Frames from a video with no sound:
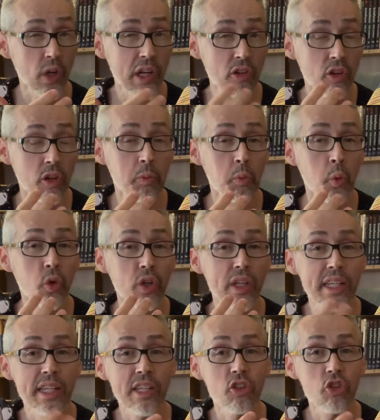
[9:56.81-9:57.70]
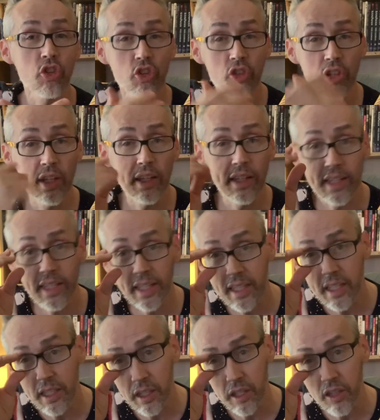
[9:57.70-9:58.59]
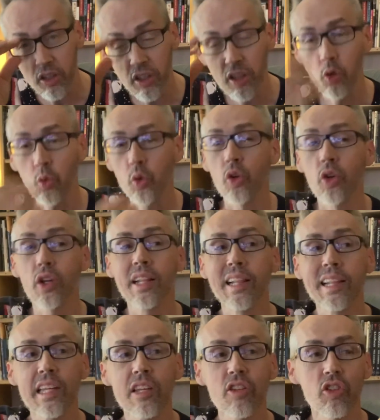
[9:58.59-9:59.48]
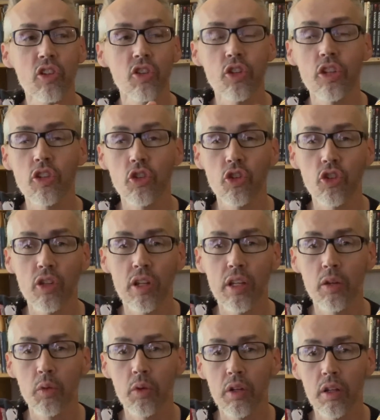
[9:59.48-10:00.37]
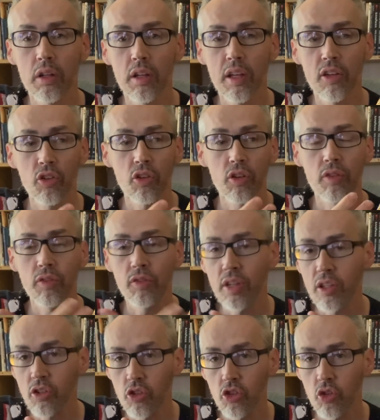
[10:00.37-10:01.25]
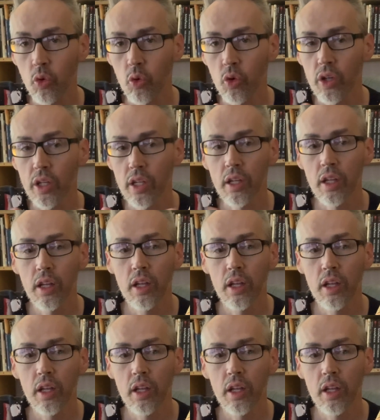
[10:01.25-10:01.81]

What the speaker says: I was a little more interested in it, or at least as interested as the Finn story,